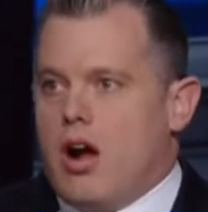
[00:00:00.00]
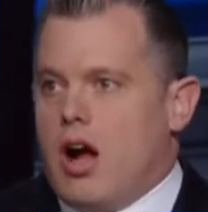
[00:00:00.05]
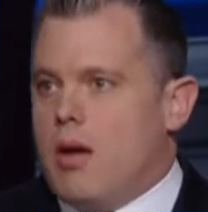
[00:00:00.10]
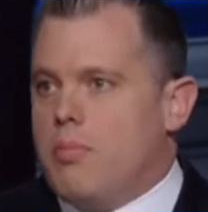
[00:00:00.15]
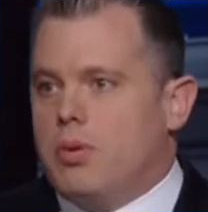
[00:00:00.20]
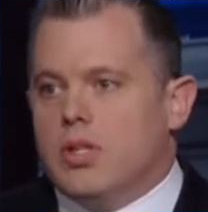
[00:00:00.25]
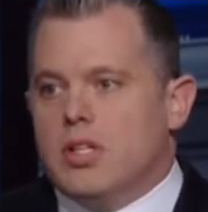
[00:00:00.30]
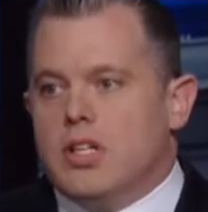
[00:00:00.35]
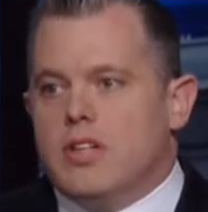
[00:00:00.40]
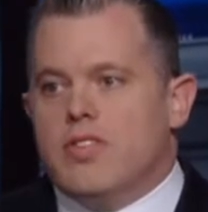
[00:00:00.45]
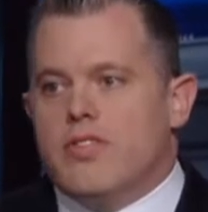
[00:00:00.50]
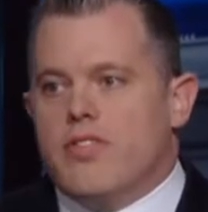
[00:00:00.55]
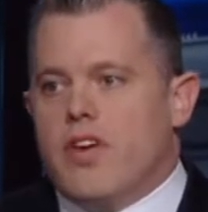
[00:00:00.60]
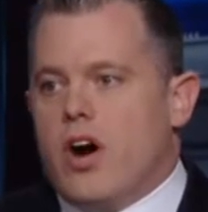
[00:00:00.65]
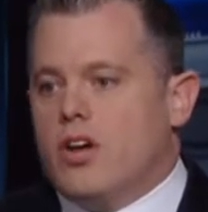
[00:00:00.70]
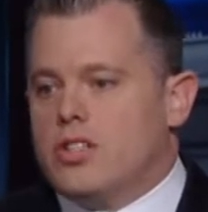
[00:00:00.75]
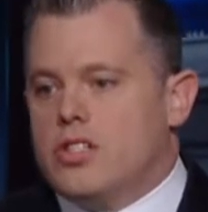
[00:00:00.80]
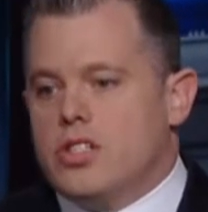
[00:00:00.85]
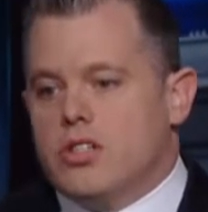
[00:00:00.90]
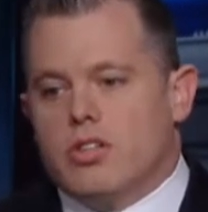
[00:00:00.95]
I believe the
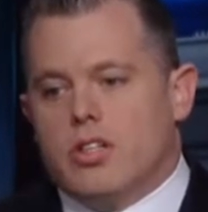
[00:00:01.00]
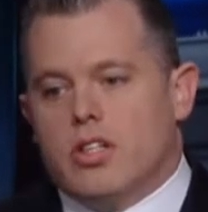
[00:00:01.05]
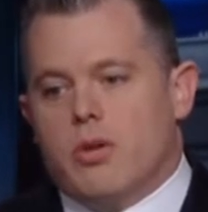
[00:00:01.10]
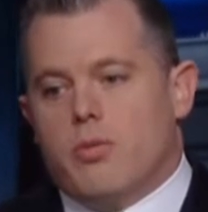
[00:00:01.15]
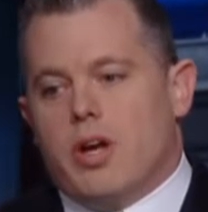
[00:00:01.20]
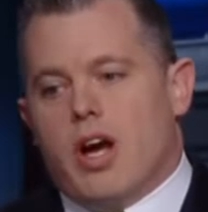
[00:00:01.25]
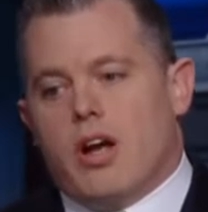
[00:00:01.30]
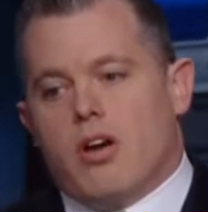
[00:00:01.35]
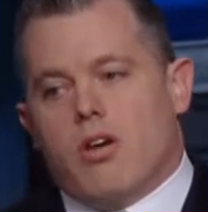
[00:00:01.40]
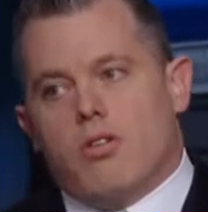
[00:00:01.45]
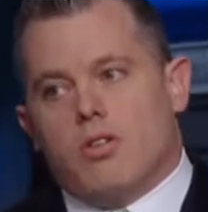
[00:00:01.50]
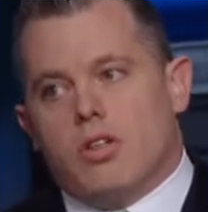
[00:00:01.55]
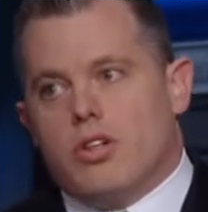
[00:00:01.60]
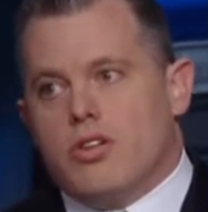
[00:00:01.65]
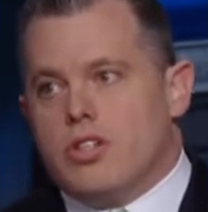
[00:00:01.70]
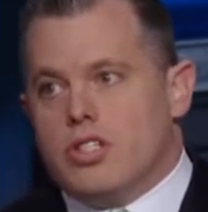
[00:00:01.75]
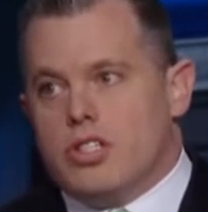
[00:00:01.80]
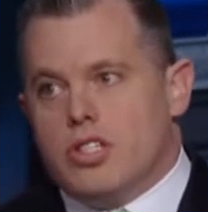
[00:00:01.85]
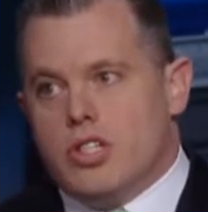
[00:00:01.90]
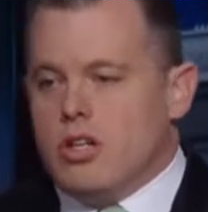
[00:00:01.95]
volatility that we got
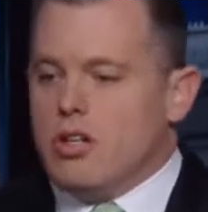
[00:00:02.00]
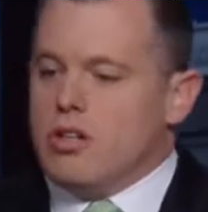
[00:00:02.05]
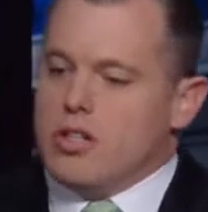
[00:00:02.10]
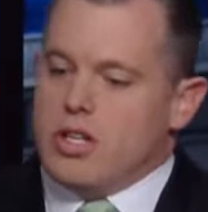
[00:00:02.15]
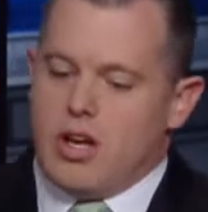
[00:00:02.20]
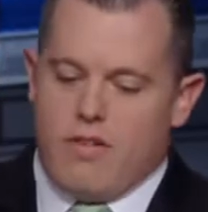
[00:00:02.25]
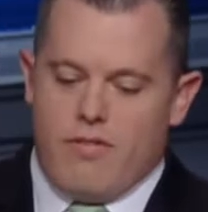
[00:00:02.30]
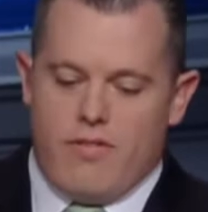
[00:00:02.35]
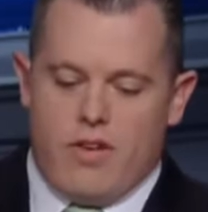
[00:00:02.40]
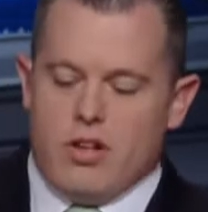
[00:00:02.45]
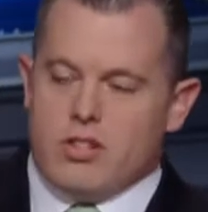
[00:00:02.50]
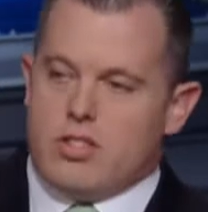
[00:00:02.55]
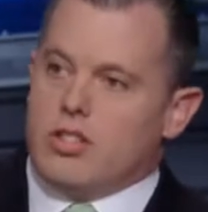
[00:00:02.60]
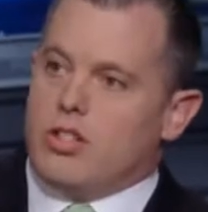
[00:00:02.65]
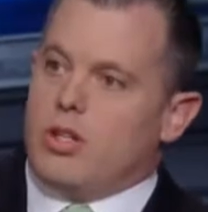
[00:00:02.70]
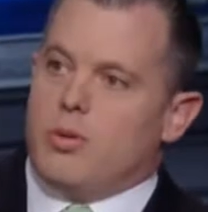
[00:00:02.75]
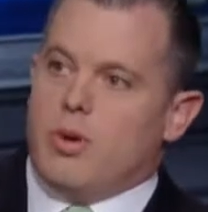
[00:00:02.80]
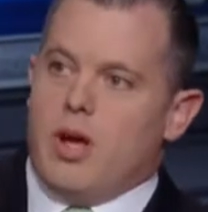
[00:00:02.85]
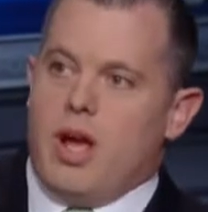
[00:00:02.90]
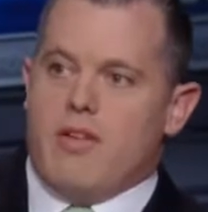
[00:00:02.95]
earlier this year and the
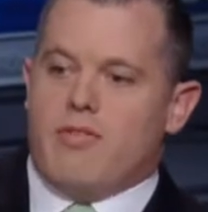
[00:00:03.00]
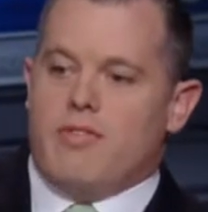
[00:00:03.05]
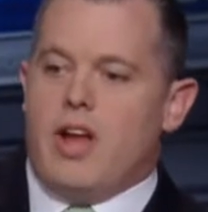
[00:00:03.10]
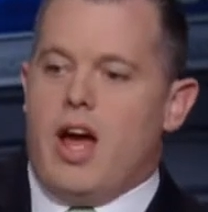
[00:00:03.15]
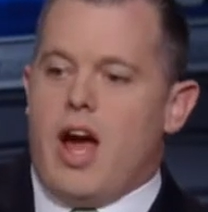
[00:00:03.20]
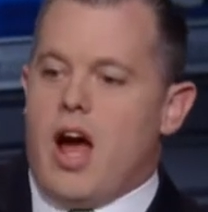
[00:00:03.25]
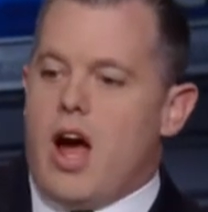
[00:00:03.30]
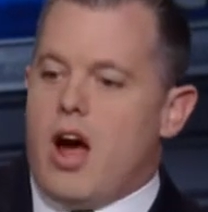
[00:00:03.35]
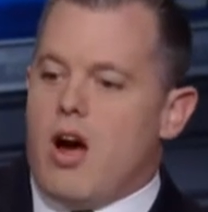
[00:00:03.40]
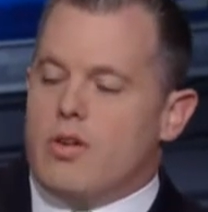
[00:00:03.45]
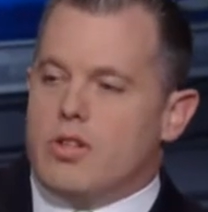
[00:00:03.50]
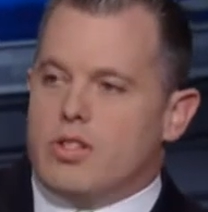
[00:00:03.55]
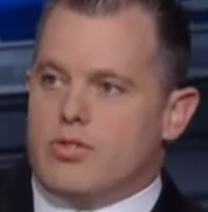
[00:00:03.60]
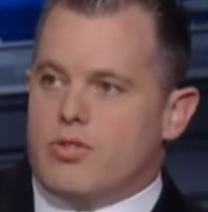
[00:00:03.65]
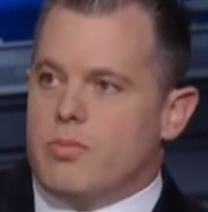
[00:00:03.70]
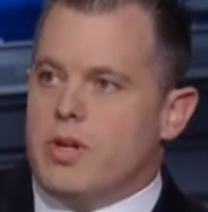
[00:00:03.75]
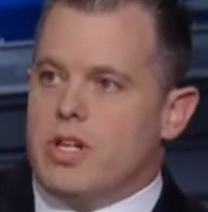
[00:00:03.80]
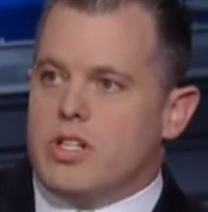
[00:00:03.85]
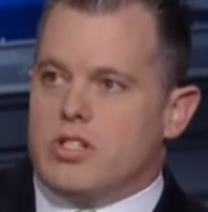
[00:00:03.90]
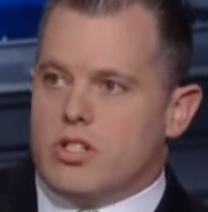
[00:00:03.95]
volatility we have now is
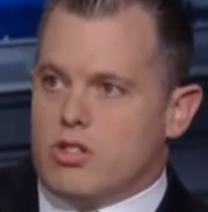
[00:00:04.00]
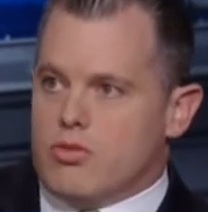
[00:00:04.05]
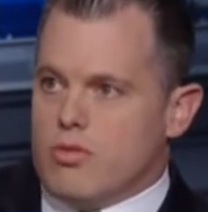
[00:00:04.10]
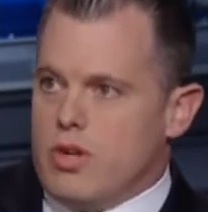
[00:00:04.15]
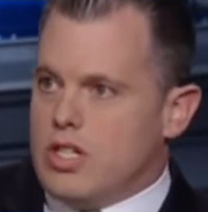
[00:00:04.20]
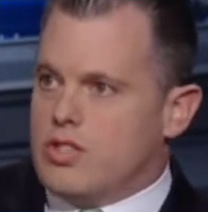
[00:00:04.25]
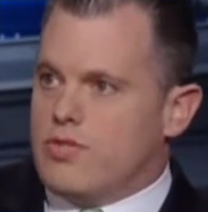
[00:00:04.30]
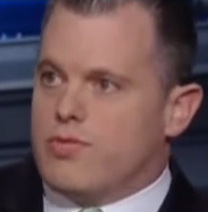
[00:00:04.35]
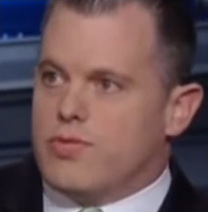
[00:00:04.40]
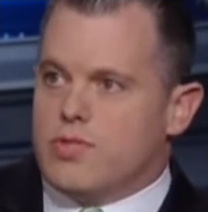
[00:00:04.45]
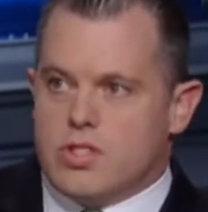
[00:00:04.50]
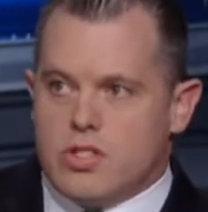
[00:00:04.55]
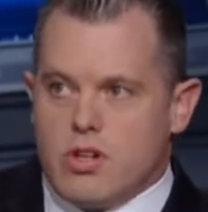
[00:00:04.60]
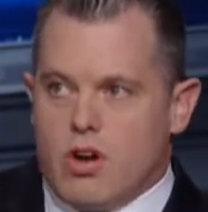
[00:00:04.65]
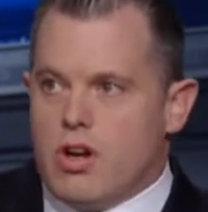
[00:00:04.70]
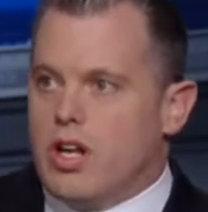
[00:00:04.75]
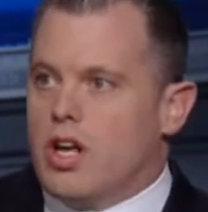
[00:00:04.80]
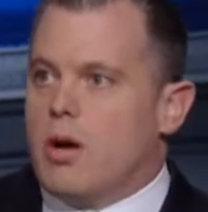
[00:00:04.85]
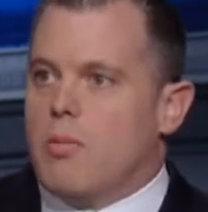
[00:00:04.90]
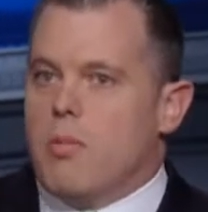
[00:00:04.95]
from interest rates
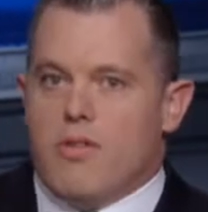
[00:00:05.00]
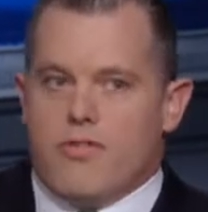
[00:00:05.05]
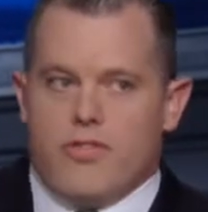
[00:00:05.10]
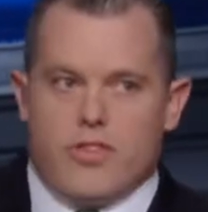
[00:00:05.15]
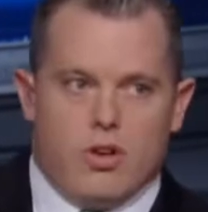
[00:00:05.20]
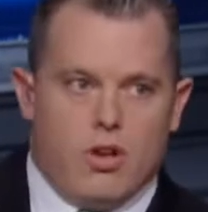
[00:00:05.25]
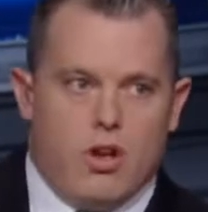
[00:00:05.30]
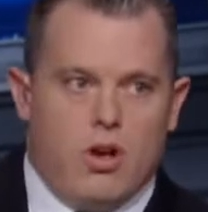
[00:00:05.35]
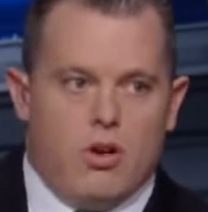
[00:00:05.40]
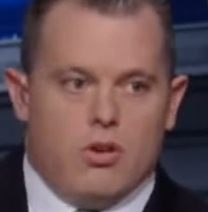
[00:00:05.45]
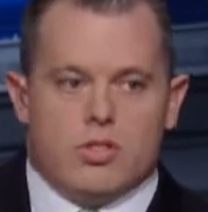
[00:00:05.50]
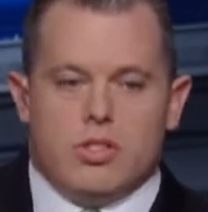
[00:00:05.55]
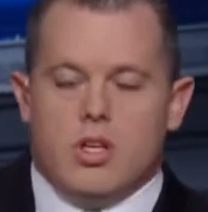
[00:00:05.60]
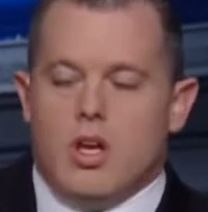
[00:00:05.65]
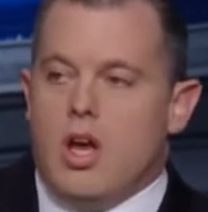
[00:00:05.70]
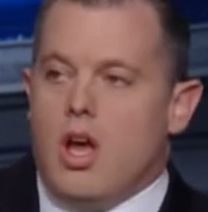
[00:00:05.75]
starting to come off their lows.